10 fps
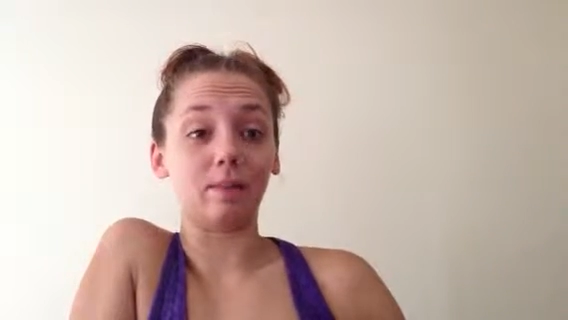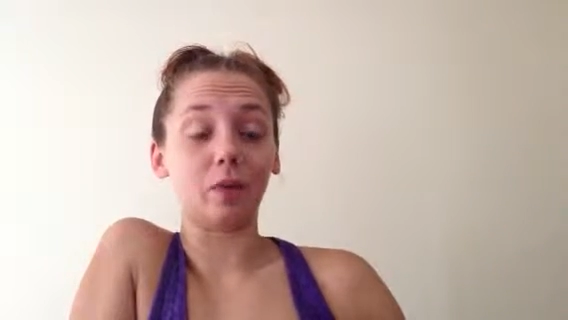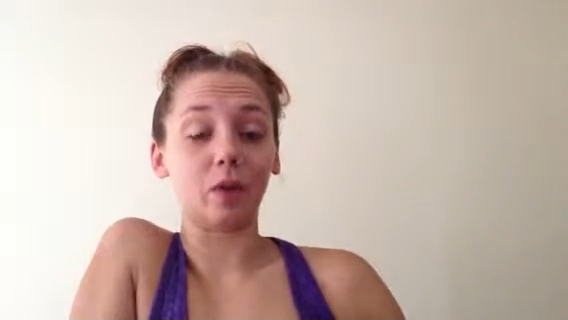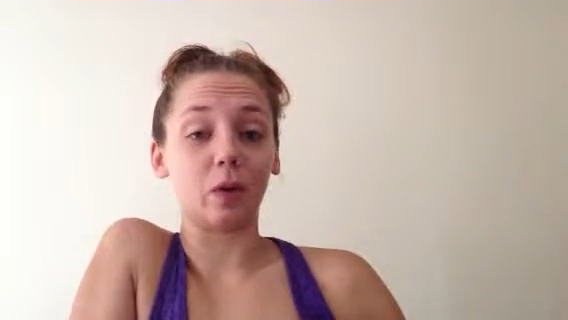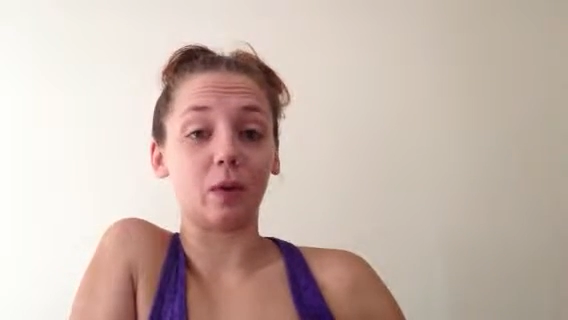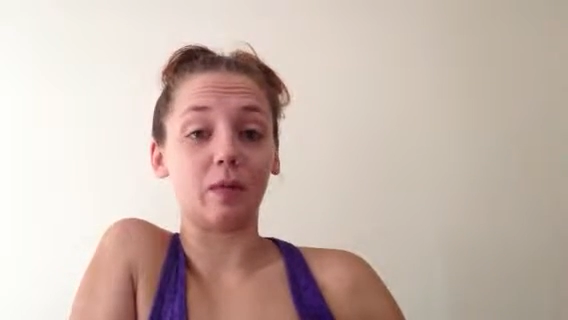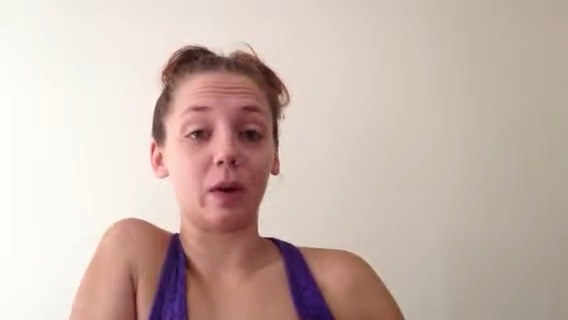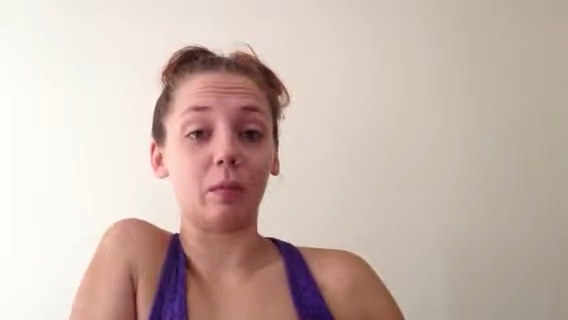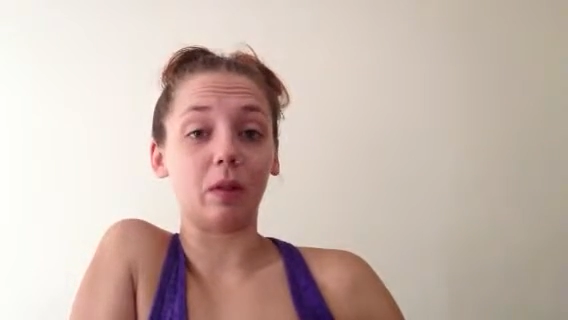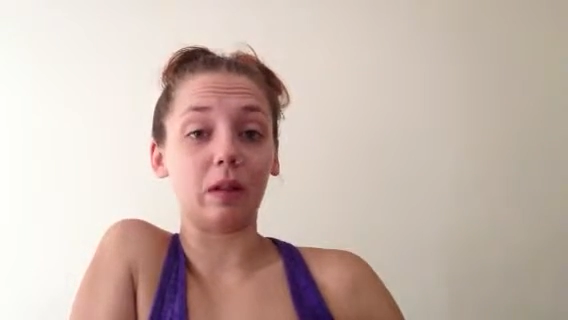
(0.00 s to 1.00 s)
so we're
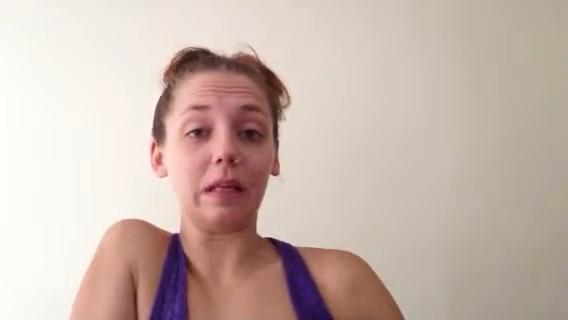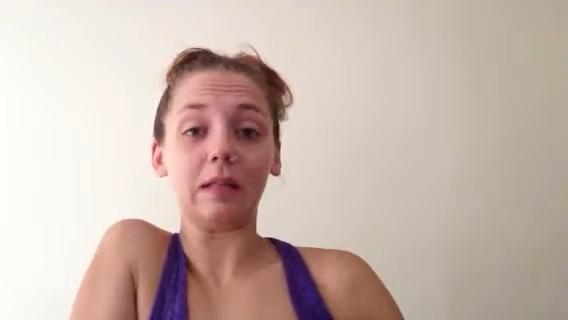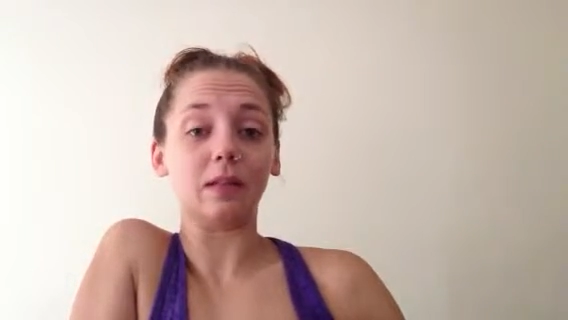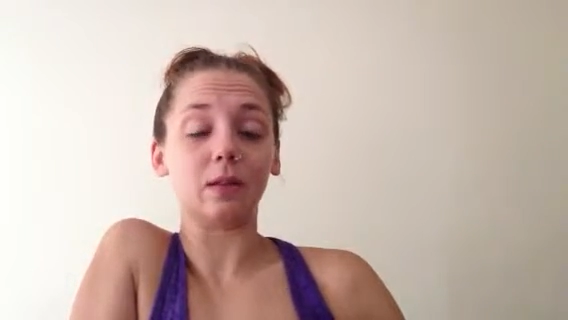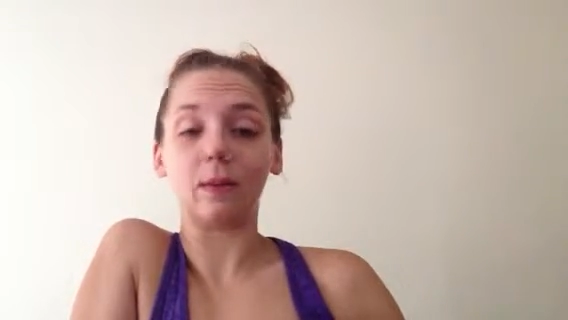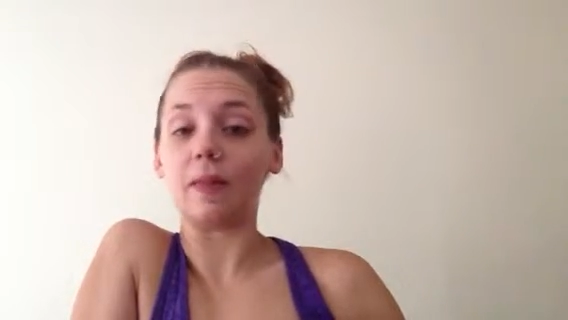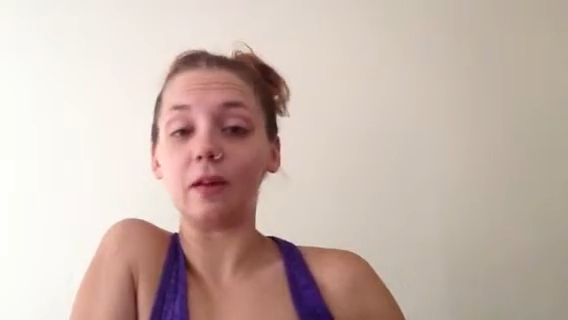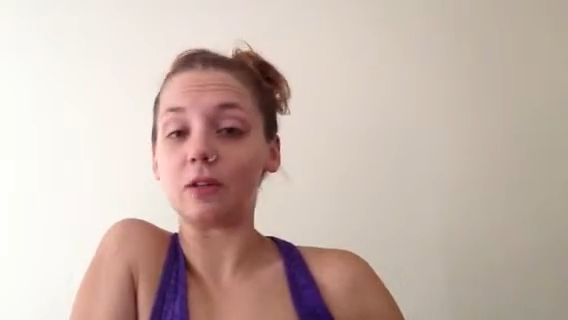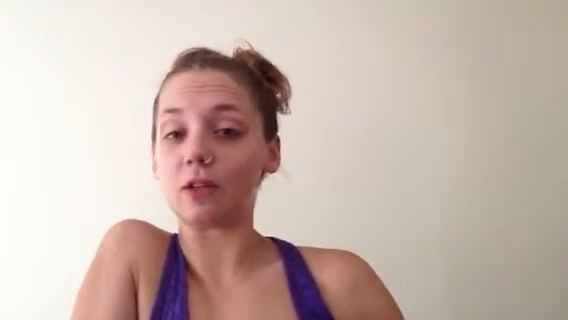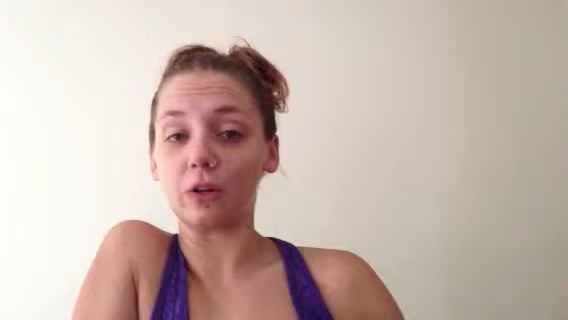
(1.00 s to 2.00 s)
very pleased with
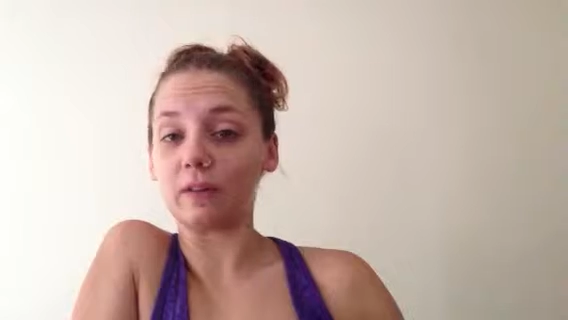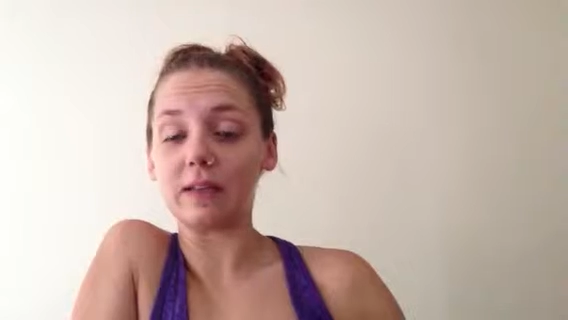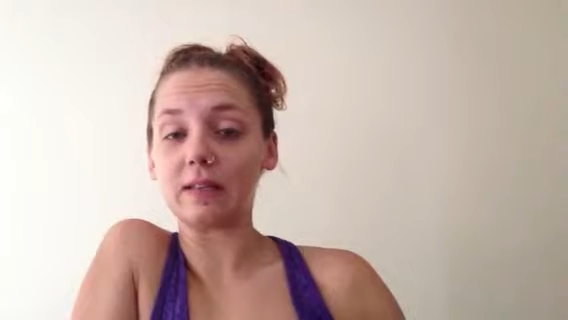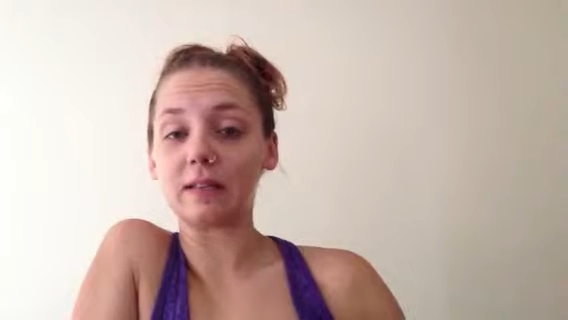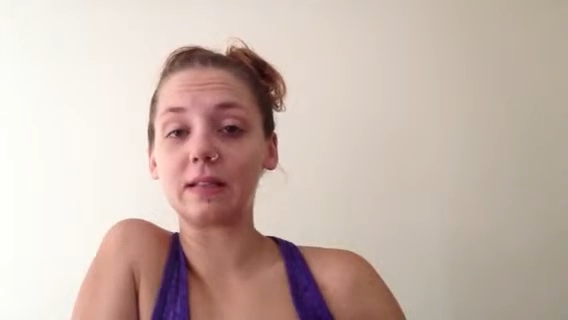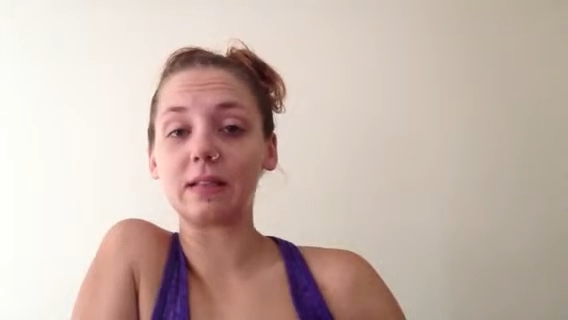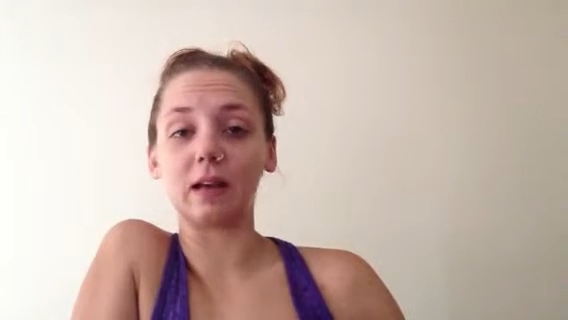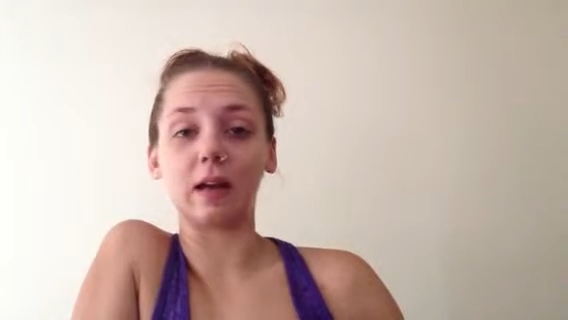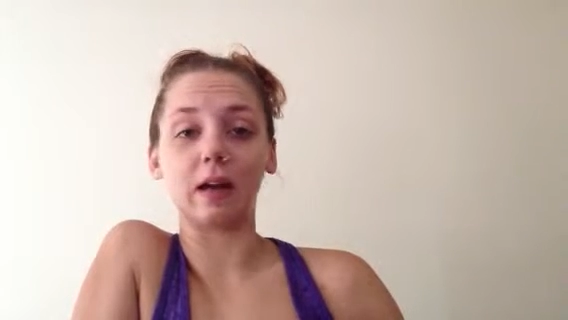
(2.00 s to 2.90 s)
their service.